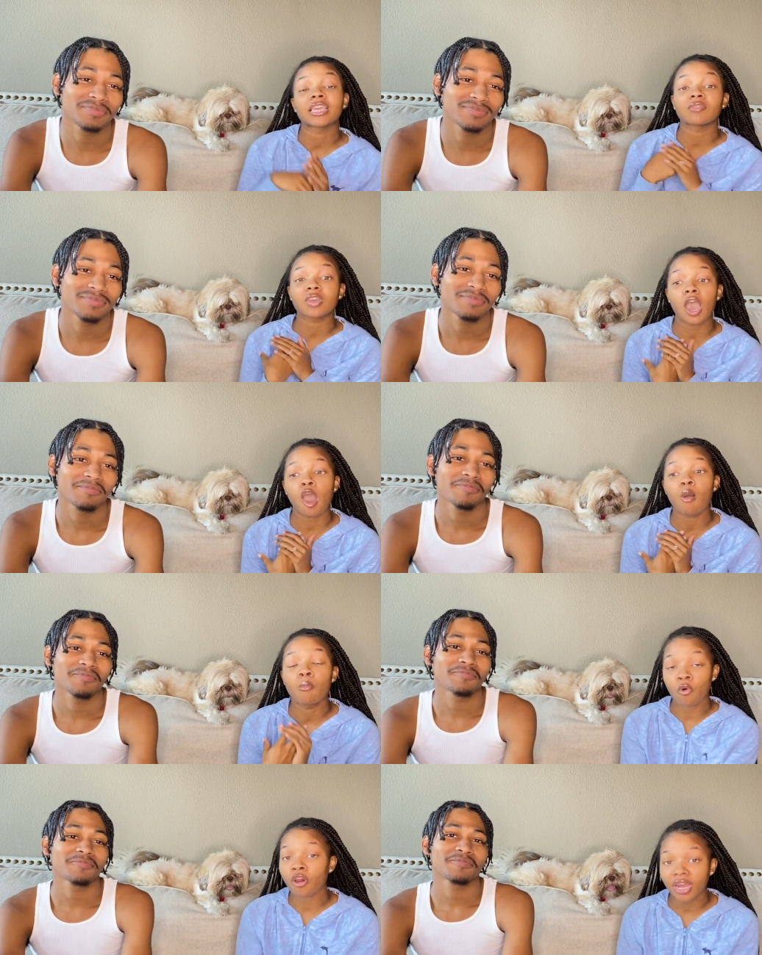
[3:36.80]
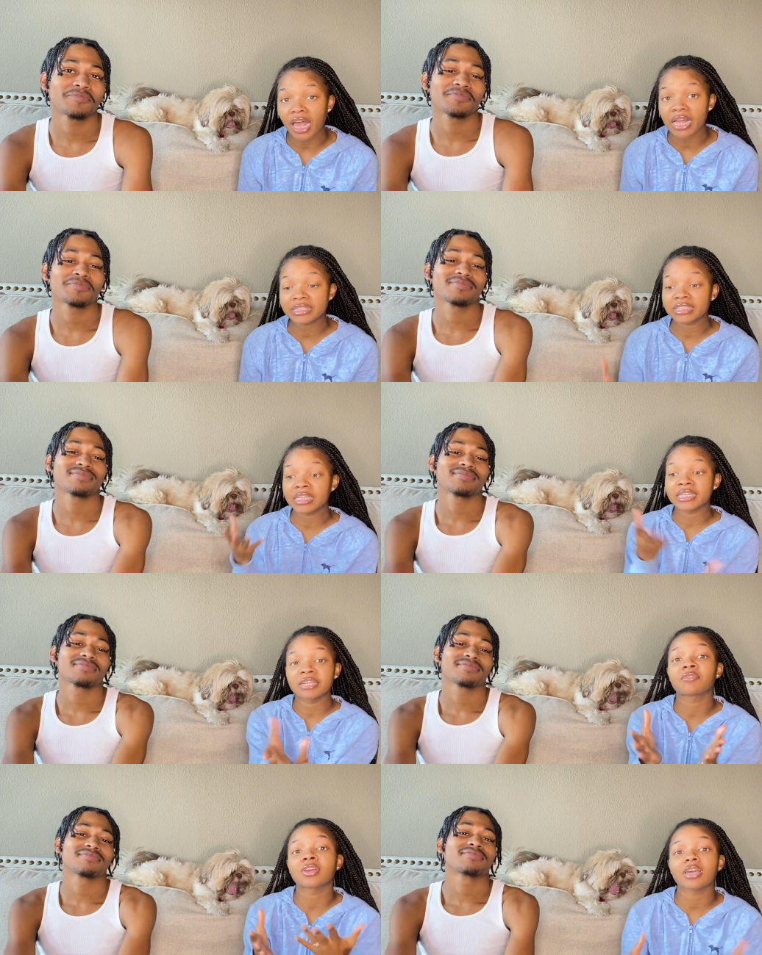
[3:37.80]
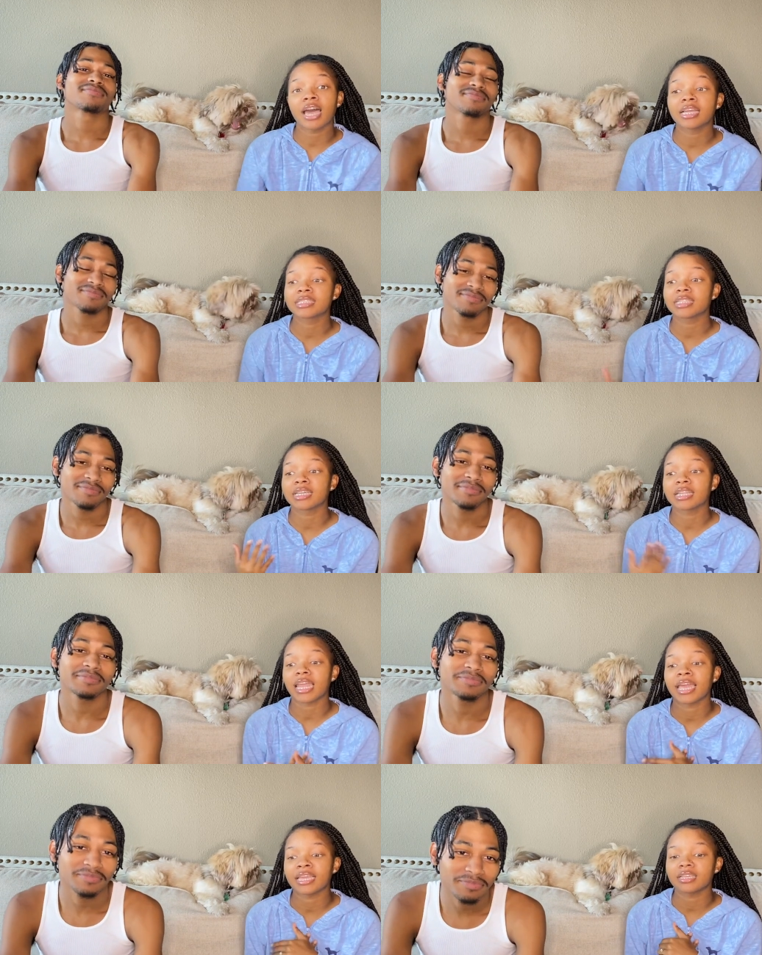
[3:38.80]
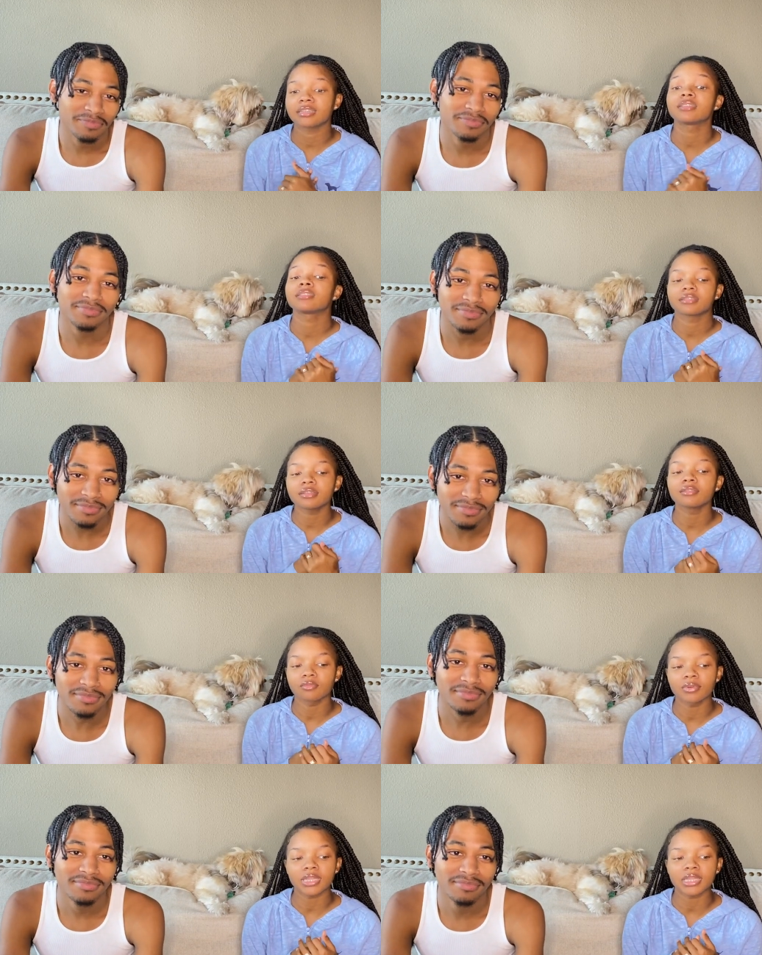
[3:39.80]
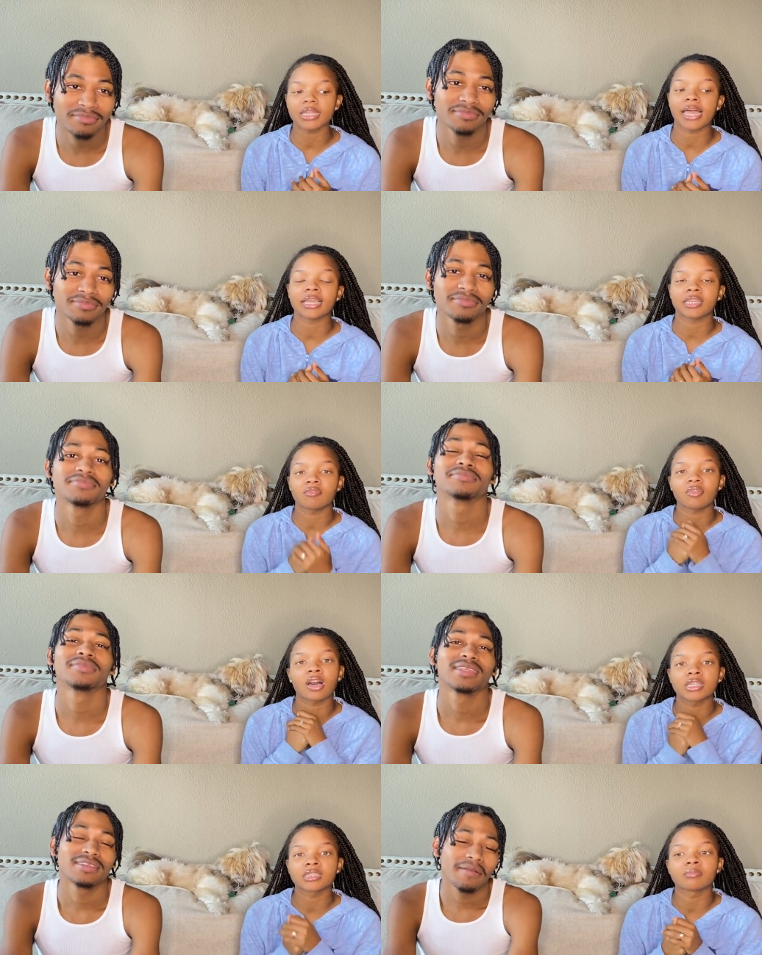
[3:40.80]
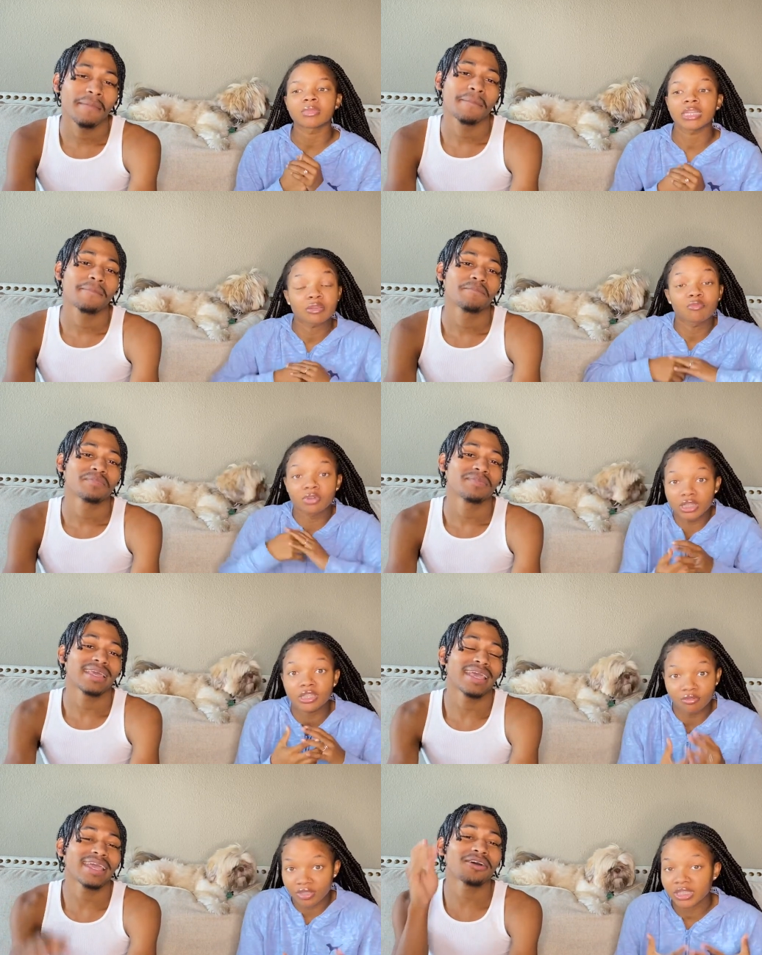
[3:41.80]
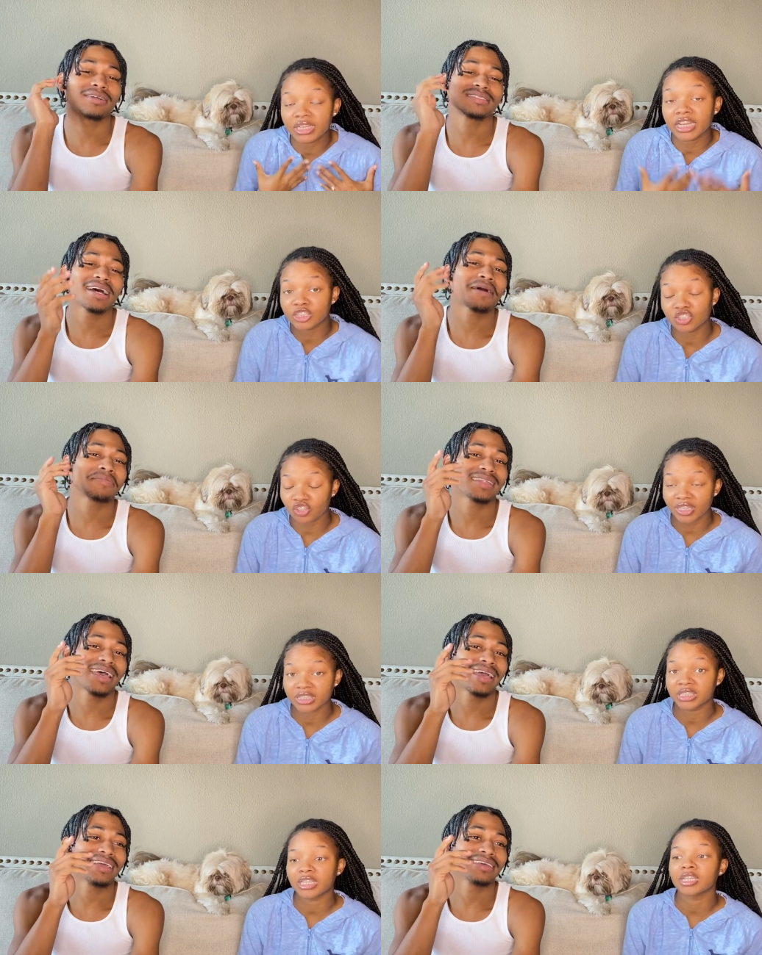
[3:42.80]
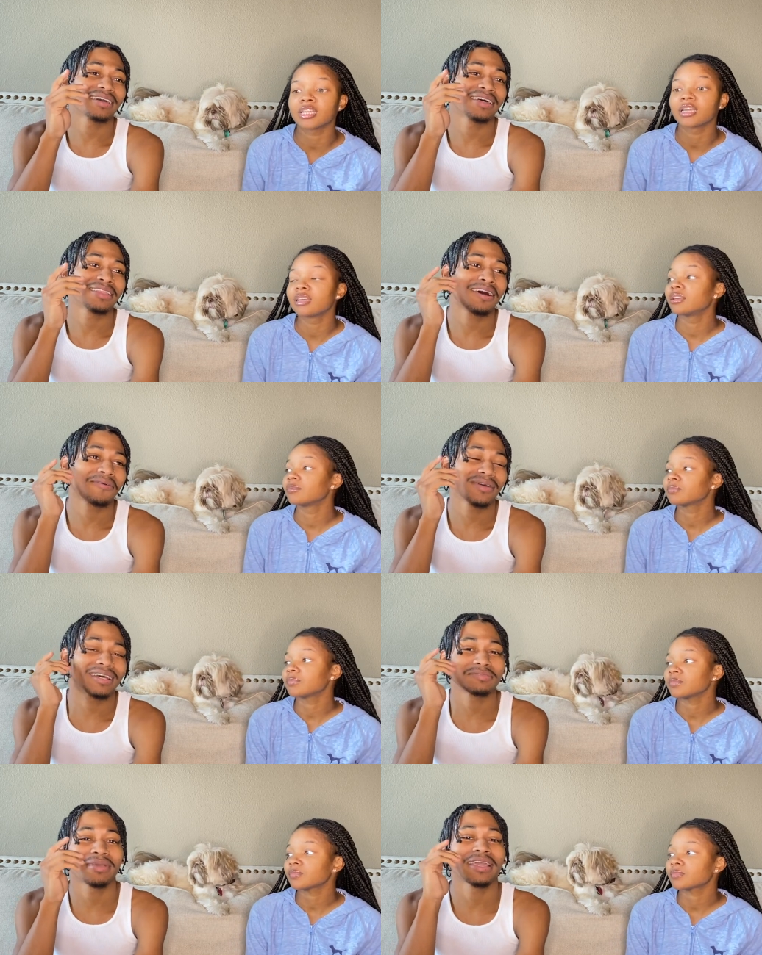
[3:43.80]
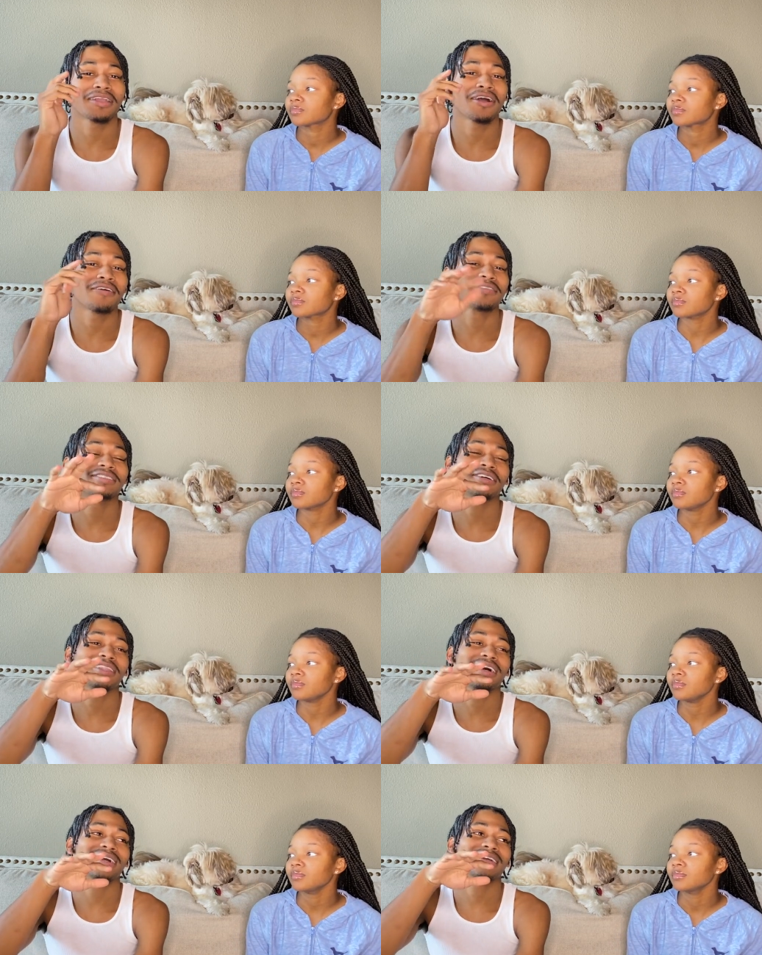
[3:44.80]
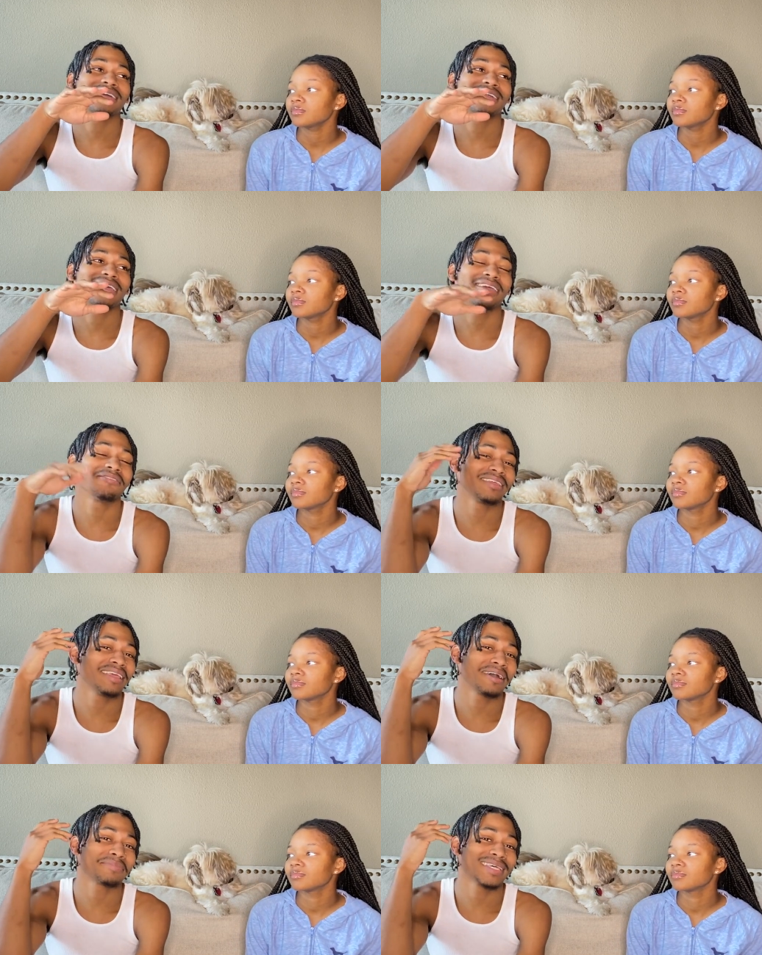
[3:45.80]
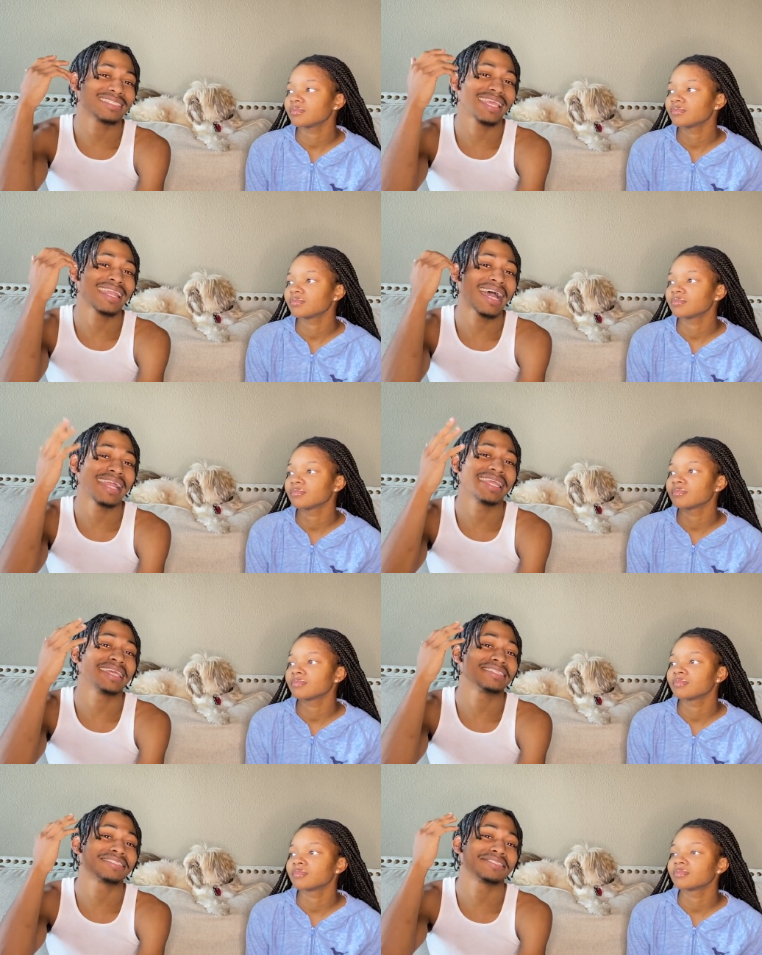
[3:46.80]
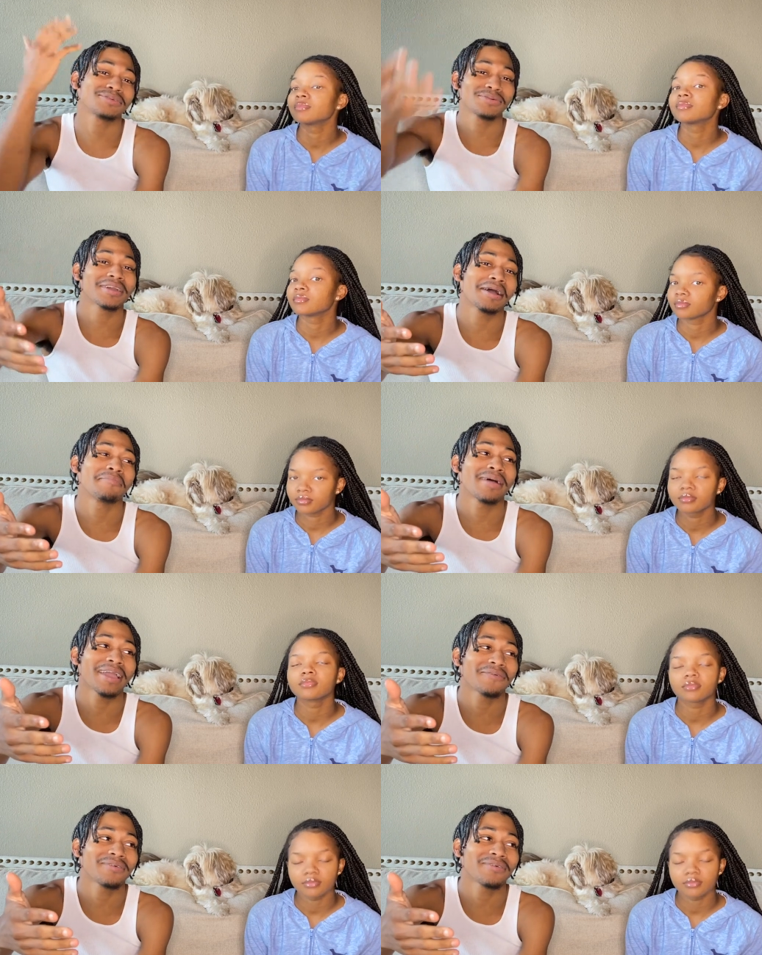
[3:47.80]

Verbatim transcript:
Speaker 1: give y'all more content, different content, like, really like give y'all something really
Speaker 2: on top interesting. Of that, along with us being gone for so long, it really helped us get ideas to come back